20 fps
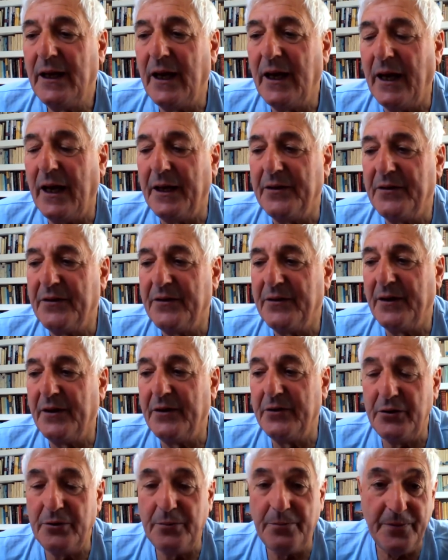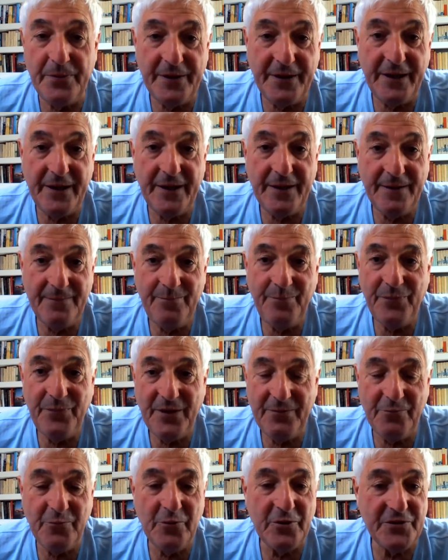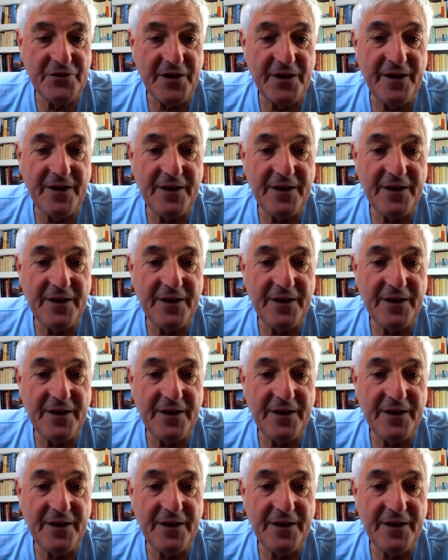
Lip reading: And OUP was in